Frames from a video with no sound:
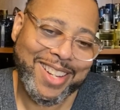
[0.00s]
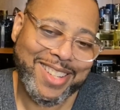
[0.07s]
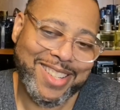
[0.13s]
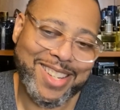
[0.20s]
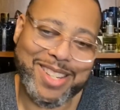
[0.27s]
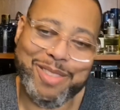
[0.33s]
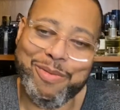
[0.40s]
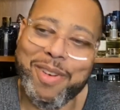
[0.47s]

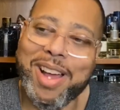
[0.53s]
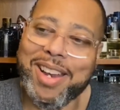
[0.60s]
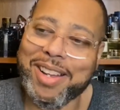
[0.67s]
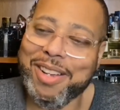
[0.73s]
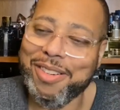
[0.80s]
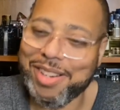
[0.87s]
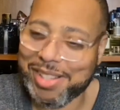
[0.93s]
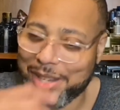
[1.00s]
just a while
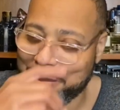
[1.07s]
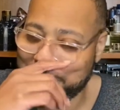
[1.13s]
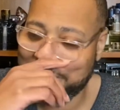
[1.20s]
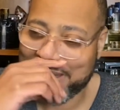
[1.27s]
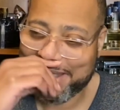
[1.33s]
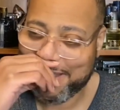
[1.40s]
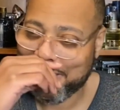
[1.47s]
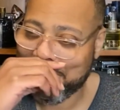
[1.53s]
ago, because I
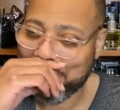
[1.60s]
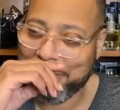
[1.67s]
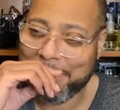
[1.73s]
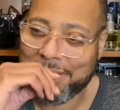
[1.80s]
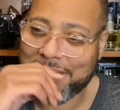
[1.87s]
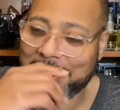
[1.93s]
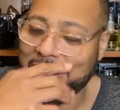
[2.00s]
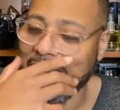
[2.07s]
messaged him and,
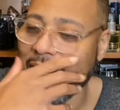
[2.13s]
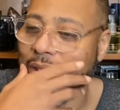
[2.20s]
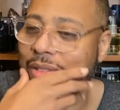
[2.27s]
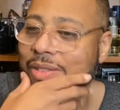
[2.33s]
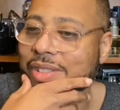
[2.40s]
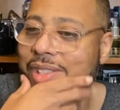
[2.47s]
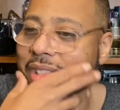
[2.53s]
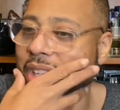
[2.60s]
you know,
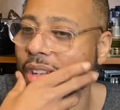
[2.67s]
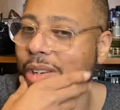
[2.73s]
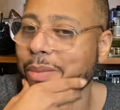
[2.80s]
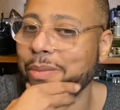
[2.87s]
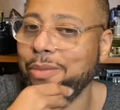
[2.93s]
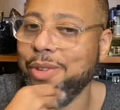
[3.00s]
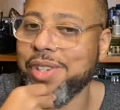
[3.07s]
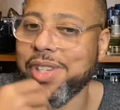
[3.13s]
told
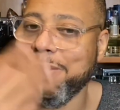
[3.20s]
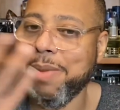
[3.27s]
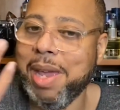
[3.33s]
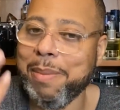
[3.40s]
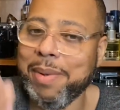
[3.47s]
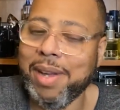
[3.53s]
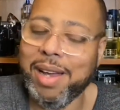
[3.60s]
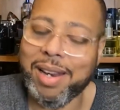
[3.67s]
him, wished him
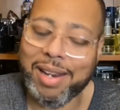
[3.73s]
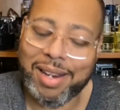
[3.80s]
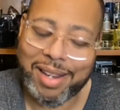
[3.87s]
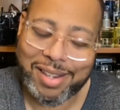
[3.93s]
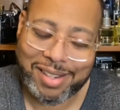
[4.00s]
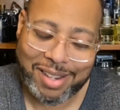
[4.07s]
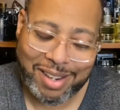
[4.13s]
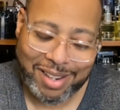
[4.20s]
happy
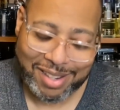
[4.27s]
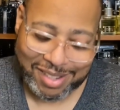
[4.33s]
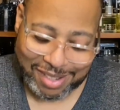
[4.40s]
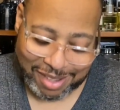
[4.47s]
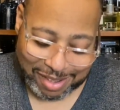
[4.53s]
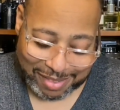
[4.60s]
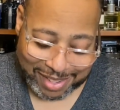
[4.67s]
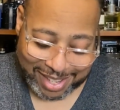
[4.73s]
holidays and all this
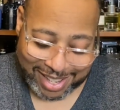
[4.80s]
stuff.